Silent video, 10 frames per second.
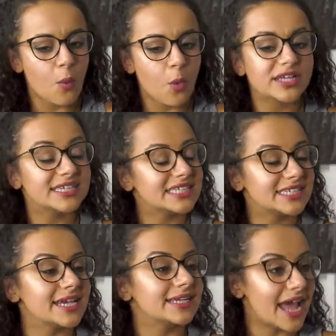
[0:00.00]
What is at
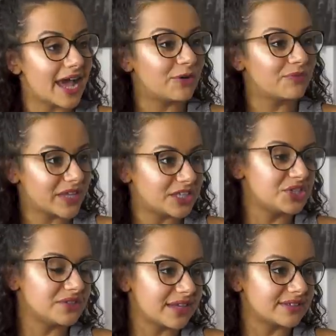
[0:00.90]
stake now in
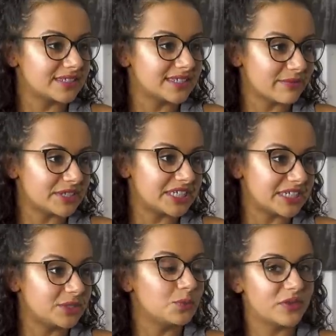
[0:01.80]
two thousand
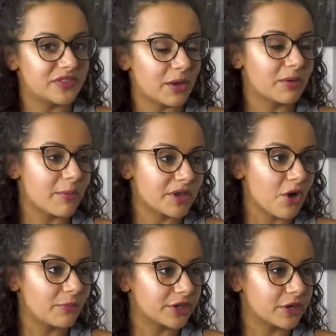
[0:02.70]
seventeen with the upcoming
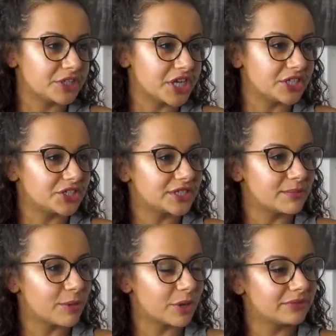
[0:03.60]
COP negotiations
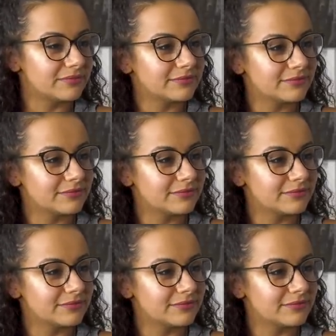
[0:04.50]
in Bonn?